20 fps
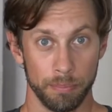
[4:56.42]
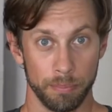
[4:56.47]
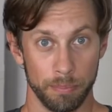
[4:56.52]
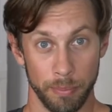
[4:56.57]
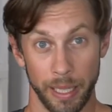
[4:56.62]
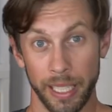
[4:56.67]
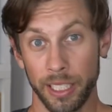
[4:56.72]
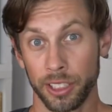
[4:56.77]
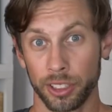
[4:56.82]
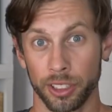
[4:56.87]

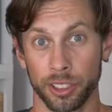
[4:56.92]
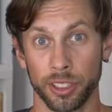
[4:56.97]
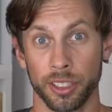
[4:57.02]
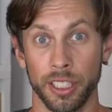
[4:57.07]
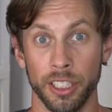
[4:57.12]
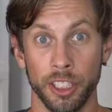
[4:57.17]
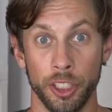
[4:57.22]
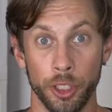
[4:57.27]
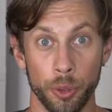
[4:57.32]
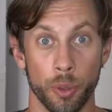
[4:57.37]
make sure
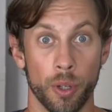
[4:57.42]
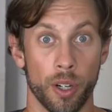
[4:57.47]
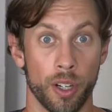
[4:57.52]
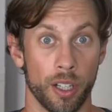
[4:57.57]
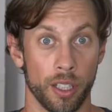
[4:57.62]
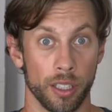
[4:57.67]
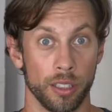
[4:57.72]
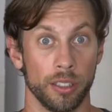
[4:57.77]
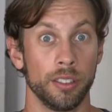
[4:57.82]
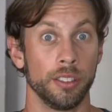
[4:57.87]
that you
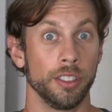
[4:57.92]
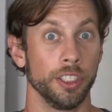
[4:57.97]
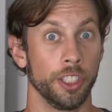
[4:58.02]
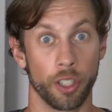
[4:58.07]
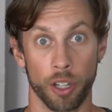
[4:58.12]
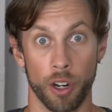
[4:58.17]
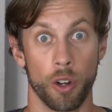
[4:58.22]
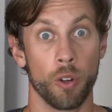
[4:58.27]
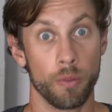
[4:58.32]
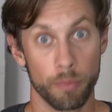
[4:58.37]
are
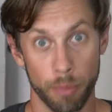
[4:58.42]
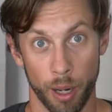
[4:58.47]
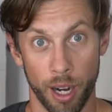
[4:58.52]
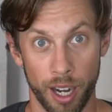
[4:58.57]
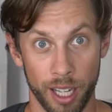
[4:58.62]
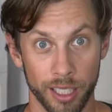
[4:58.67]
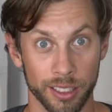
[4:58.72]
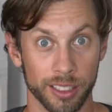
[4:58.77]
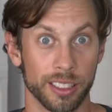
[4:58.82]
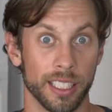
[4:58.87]
your own
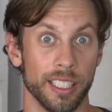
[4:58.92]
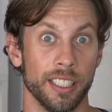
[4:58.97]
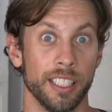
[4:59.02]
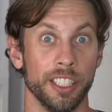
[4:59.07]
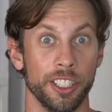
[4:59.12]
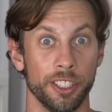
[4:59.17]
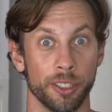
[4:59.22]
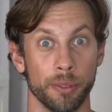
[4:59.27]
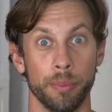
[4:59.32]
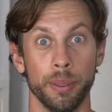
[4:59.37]
boss and that
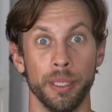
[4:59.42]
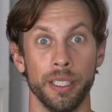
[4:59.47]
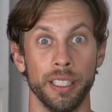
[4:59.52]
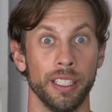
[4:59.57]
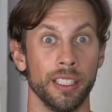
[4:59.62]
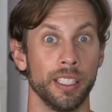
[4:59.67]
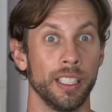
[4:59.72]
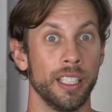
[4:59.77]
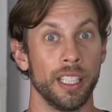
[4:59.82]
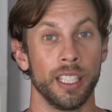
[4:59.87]
you're
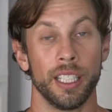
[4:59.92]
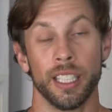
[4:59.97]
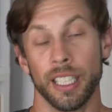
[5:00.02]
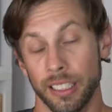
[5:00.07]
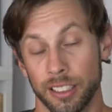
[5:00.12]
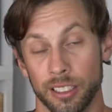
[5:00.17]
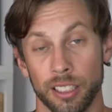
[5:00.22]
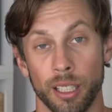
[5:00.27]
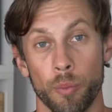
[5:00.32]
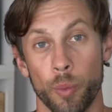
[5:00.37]
being
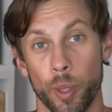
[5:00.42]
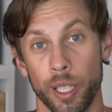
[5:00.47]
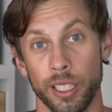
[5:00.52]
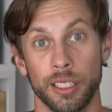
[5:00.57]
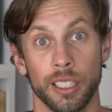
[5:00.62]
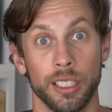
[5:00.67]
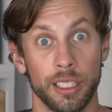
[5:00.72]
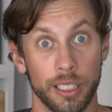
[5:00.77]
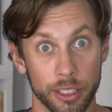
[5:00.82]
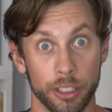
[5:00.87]
in some
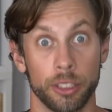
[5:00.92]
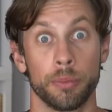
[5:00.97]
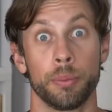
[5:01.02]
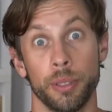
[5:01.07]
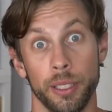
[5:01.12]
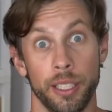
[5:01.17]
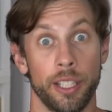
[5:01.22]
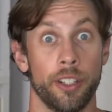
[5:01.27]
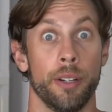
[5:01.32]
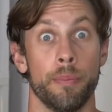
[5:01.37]
ways a
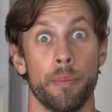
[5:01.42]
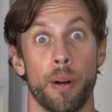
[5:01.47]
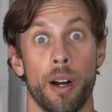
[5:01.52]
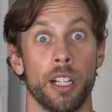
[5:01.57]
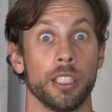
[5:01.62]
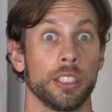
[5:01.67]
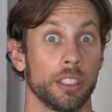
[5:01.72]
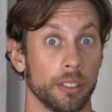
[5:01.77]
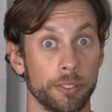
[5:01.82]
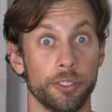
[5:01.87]
disciplinary
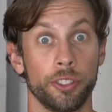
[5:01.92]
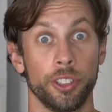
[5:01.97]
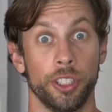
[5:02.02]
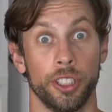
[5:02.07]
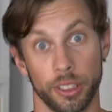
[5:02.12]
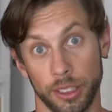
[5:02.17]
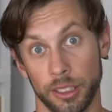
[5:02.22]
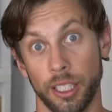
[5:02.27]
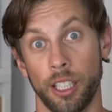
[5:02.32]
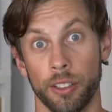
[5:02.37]
boss for
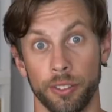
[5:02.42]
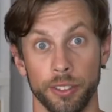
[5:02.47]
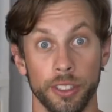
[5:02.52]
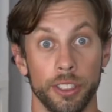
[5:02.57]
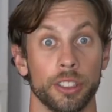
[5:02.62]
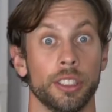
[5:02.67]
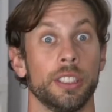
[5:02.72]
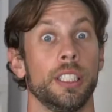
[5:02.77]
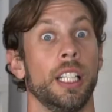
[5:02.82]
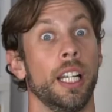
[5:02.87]
yourself. And
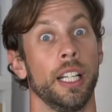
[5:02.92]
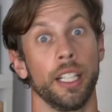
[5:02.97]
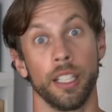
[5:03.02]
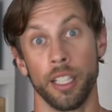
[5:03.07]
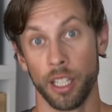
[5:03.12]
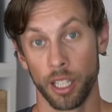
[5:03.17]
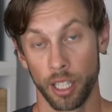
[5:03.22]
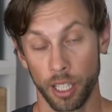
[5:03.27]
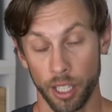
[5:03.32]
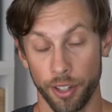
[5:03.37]
you're saying,
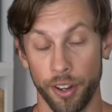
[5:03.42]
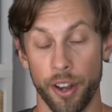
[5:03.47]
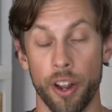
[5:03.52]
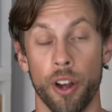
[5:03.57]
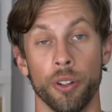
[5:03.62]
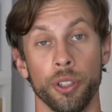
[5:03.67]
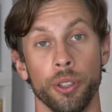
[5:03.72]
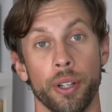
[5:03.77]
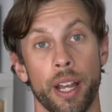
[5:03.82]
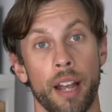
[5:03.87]

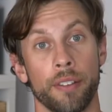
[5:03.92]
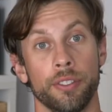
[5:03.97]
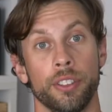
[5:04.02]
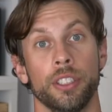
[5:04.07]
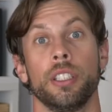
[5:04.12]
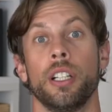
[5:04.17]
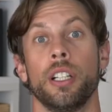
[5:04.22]
no, you have to